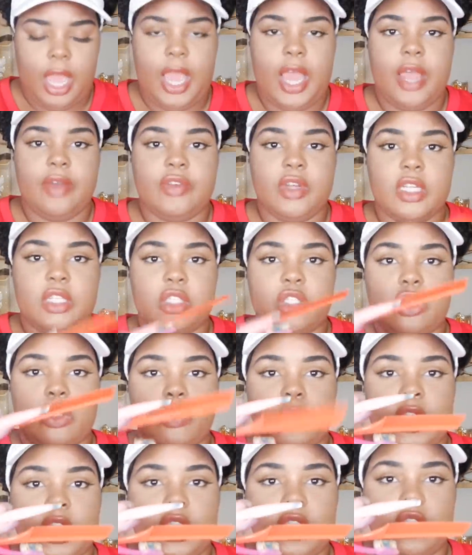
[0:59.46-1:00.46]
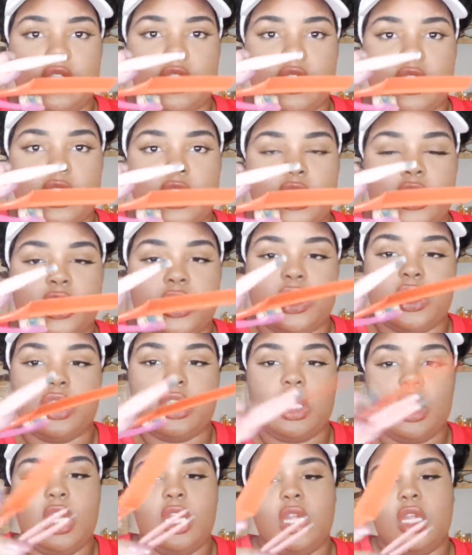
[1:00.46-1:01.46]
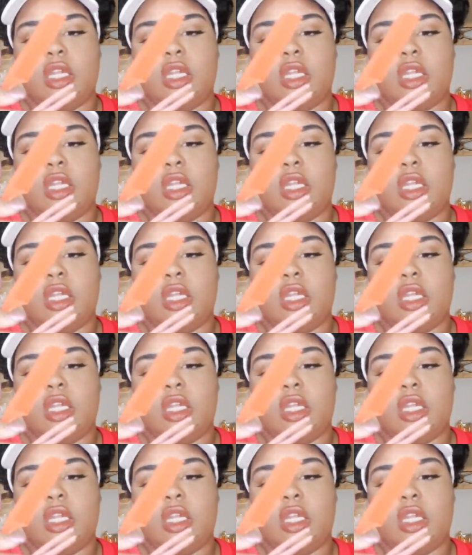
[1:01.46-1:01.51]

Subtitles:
I have a tweezers.